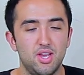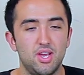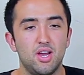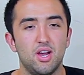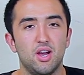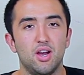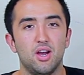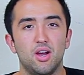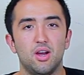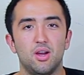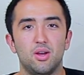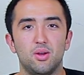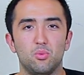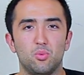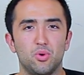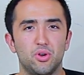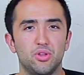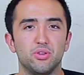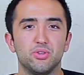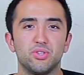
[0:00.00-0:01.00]

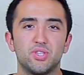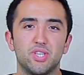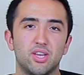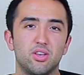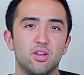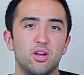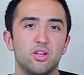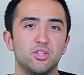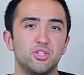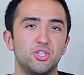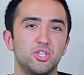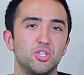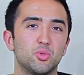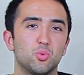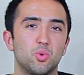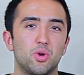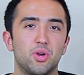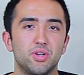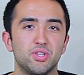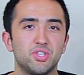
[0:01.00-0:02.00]
one of those technologies
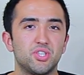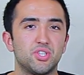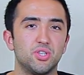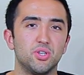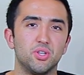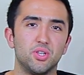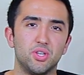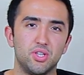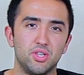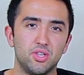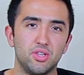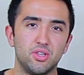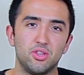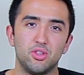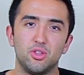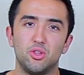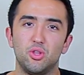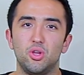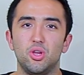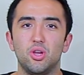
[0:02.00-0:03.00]
where it's still in
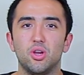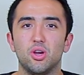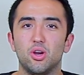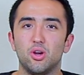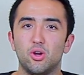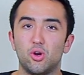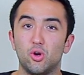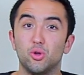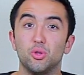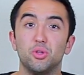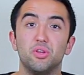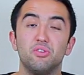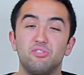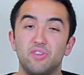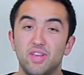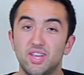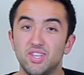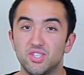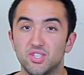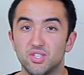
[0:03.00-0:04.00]
the early
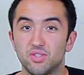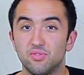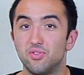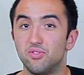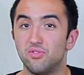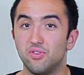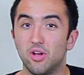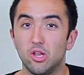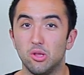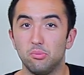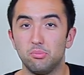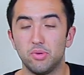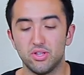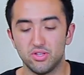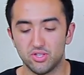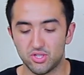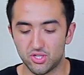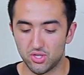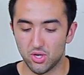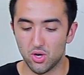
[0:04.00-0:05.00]
phases of
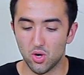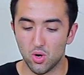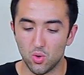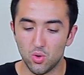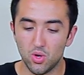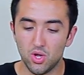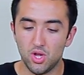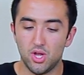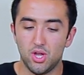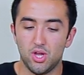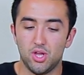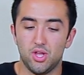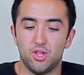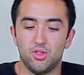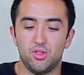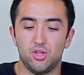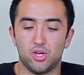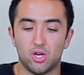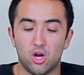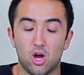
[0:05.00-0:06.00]
development, so
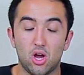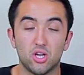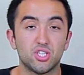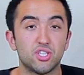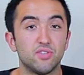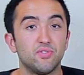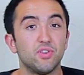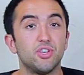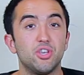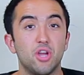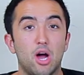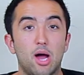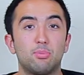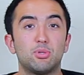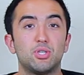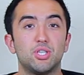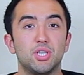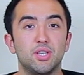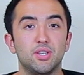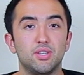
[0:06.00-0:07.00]
the cost of
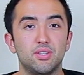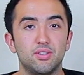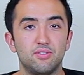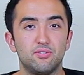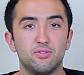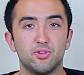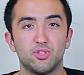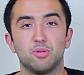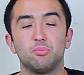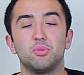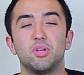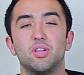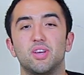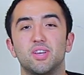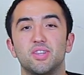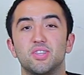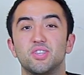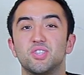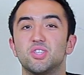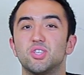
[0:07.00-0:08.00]
adoption for something
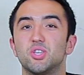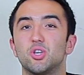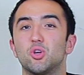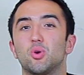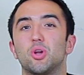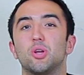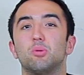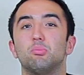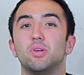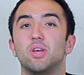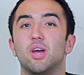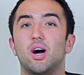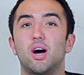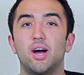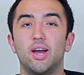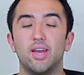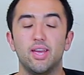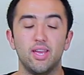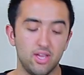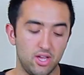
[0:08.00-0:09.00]
like this is incredibly
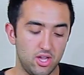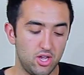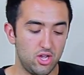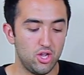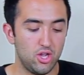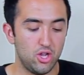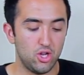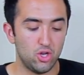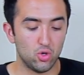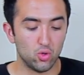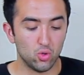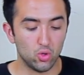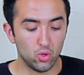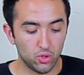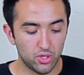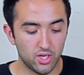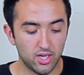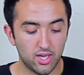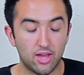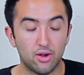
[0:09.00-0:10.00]
high. You're
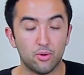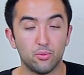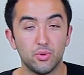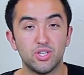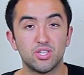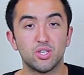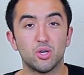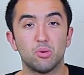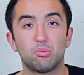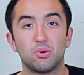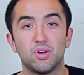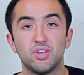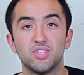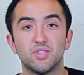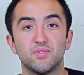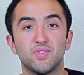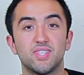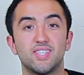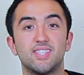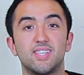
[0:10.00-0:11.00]
looking at a retail price
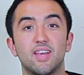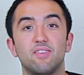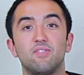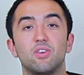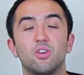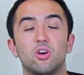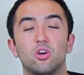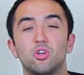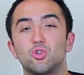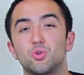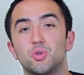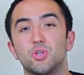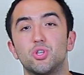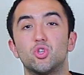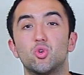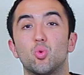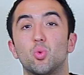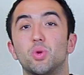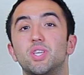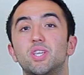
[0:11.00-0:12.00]
of
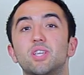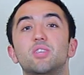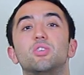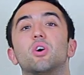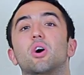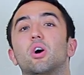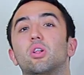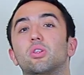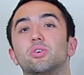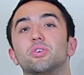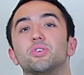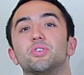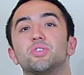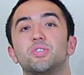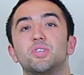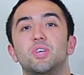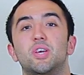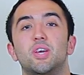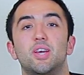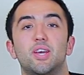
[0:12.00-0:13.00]
$720.
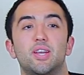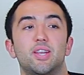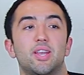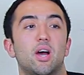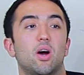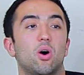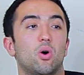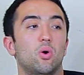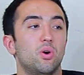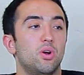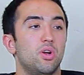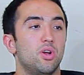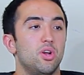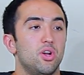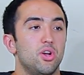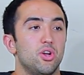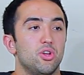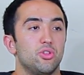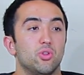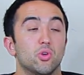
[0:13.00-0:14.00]
Now,
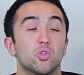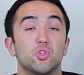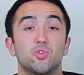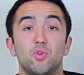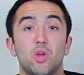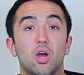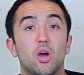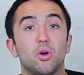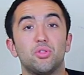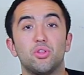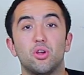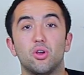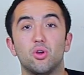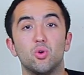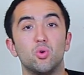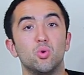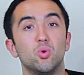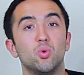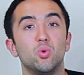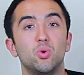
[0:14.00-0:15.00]
those of you out there
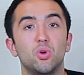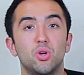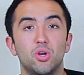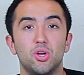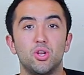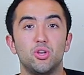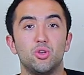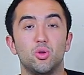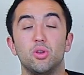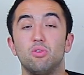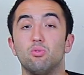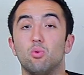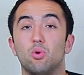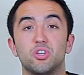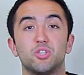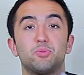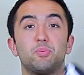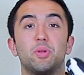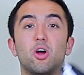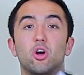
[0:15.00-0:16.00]
who don't even want
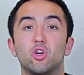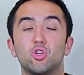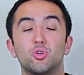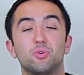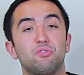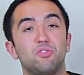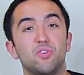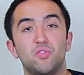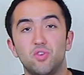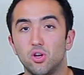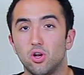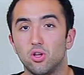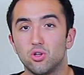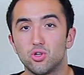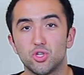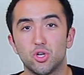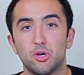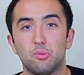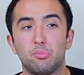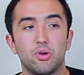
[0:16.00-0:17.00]
to spend
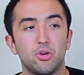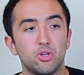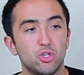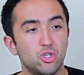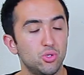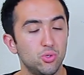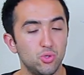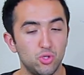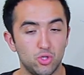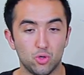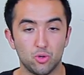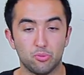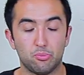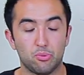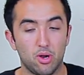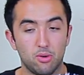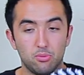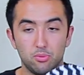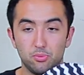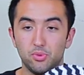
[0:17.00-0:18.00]
$150 on a pair of shoes, you're
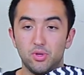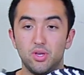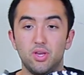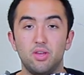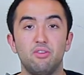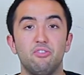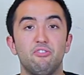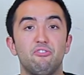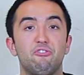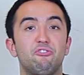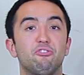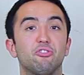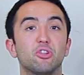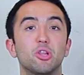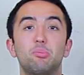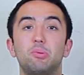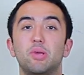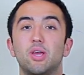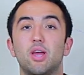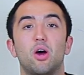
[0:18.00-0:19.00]
probably
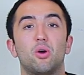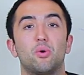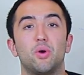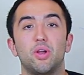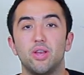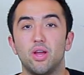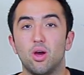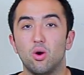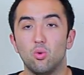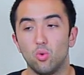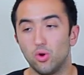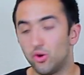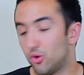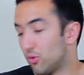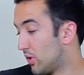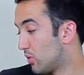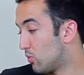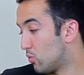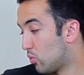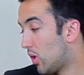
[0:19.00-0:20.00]
flipping out right now
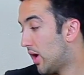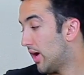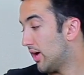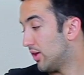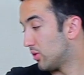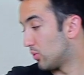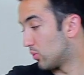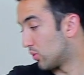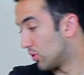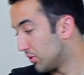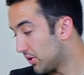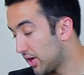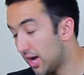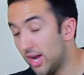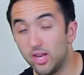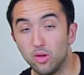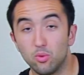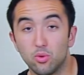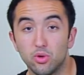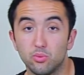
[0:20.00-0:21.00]
wondering why in the world
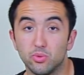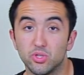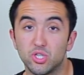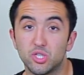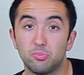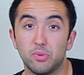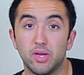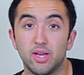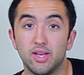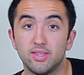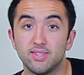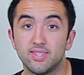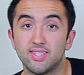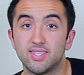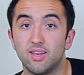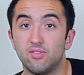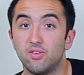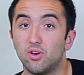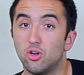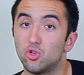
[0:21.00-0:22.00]
anyone would spend
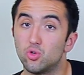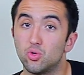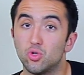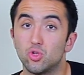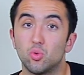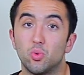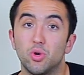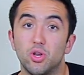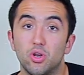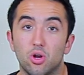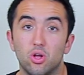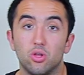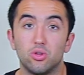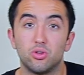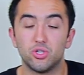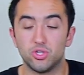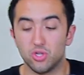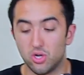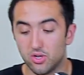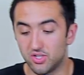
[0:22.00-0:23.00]

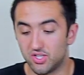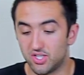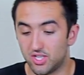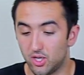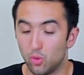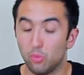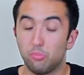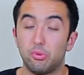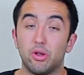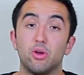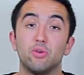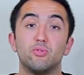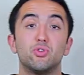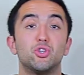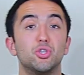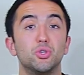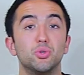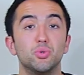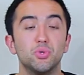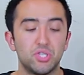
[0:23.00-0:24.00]
$720 on a single pair of
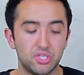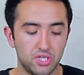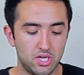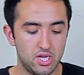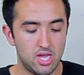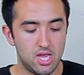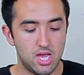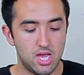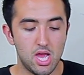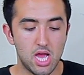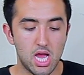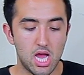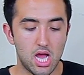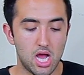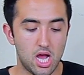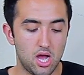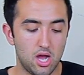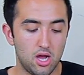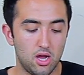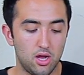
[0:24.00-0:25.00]
shoes.
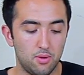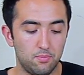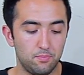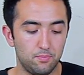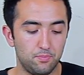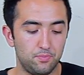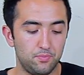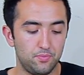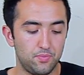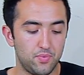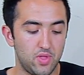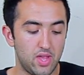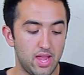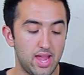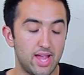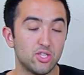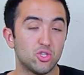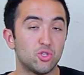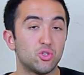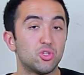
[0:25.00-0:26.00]
The
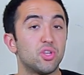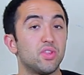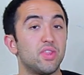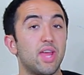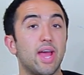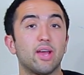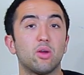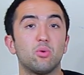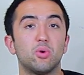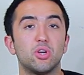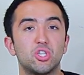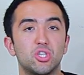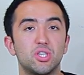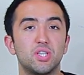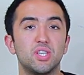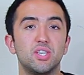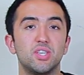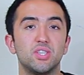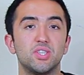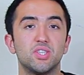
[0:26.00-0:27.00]
answer to that question
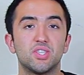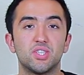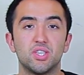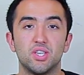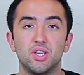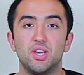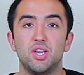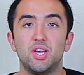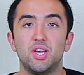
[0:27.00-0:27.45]
is